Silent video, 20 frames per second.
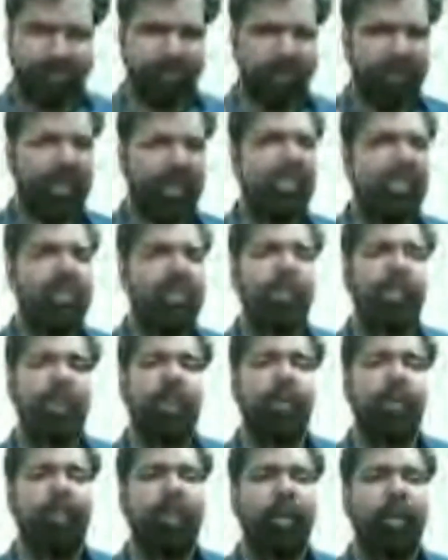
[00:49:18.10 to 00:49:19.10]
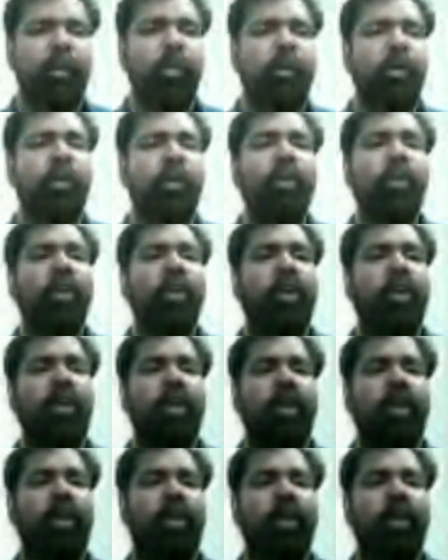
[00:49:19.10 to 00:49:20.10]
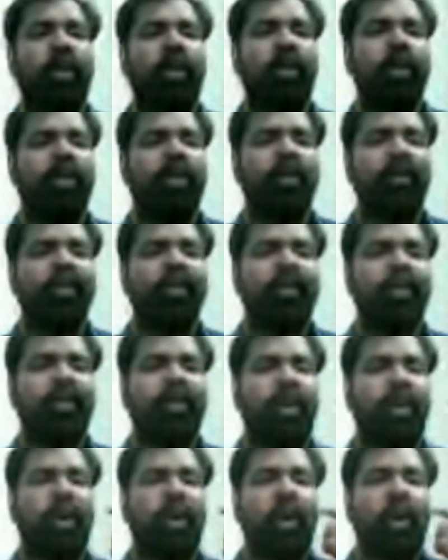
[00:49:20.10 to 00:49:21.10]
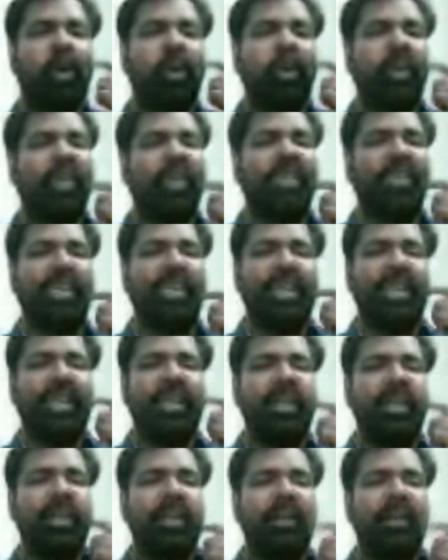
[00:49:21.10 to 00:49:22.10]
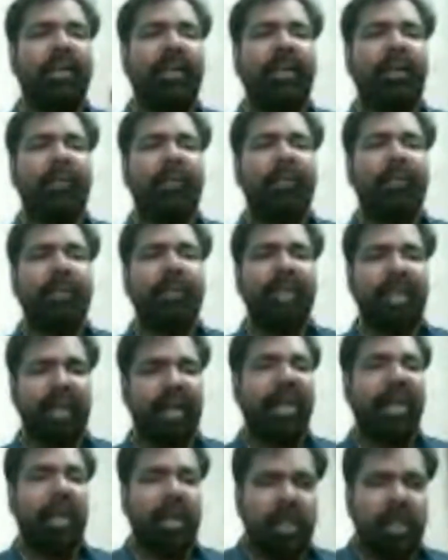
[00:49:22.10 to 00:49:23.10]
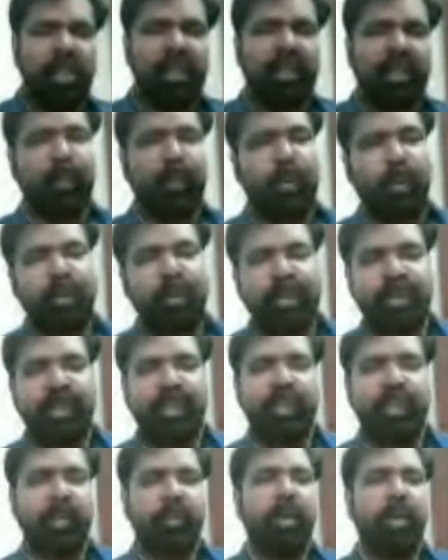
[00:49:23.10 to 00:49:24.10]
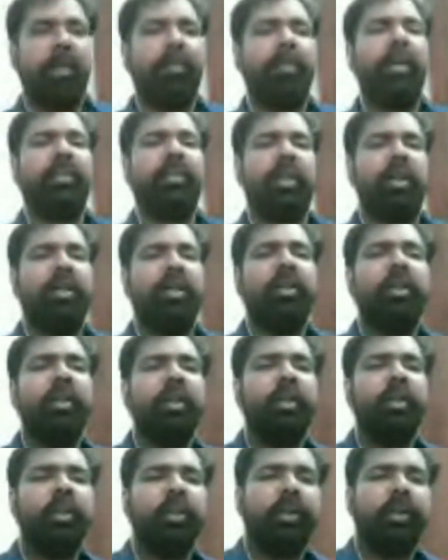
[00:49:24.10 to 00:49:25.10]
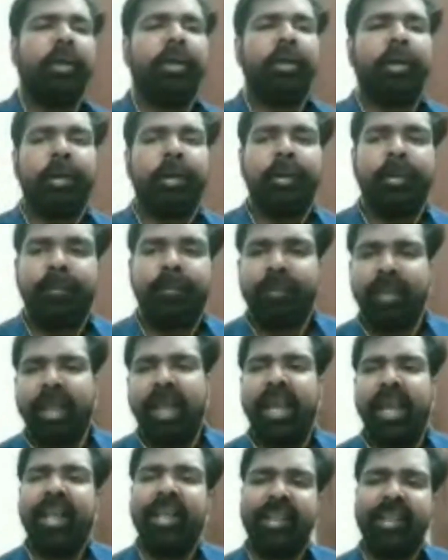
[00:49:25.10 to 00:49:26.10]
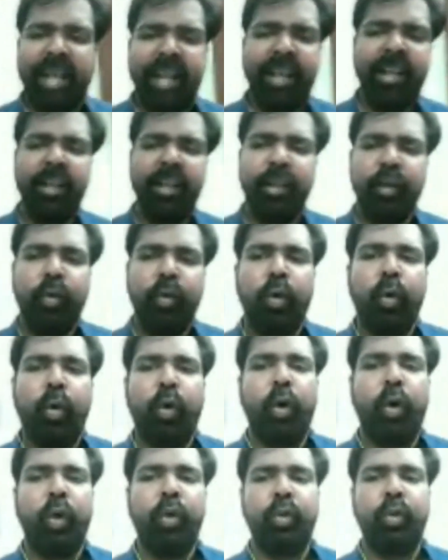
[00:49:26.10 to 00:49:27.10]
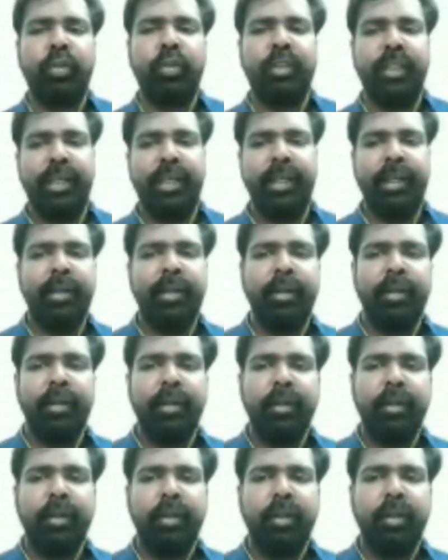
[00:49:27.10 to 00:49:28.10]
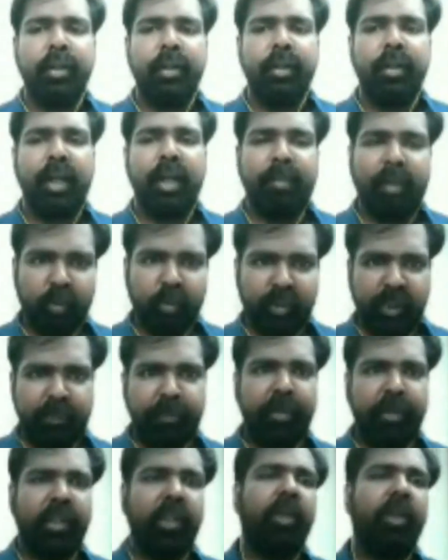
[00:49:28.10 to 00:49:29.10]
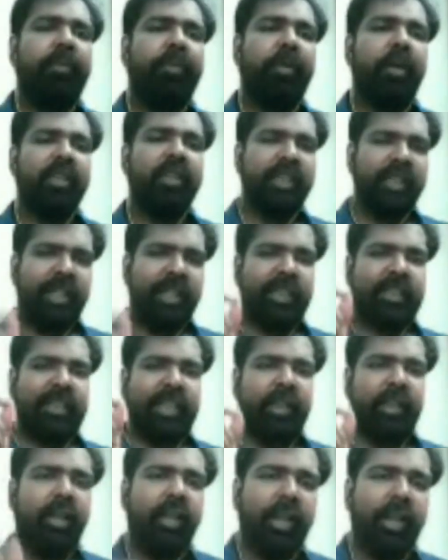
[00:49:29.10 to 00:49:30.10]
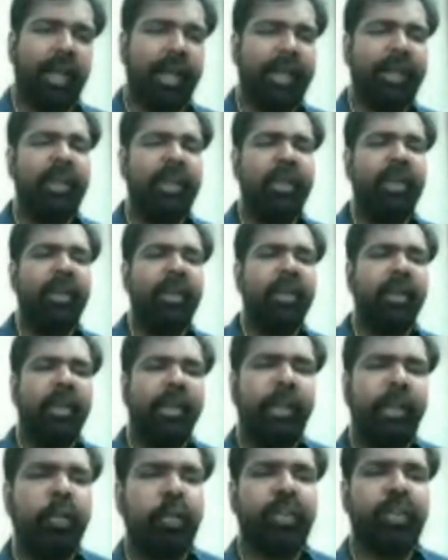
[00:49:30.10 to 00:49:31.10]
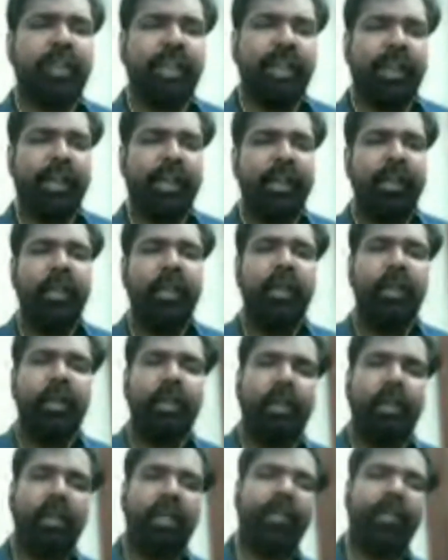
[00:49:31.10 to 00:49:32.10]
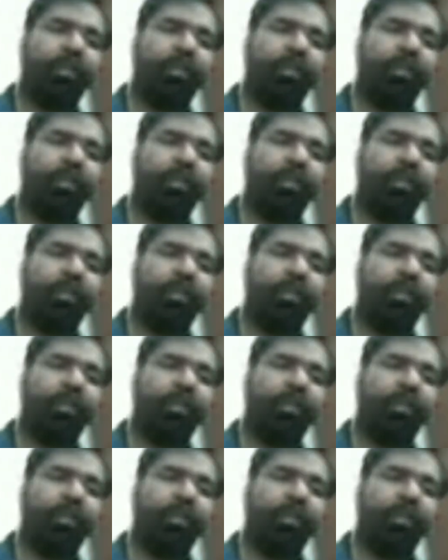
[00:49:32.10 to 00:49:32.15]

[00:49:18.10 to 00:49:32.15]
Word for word: this particular fellow um, or let's say um, yeah hunger is a poem by jayanta mahapatra uh, and then you go on to say about that particular person in a single line you could say uh, if you are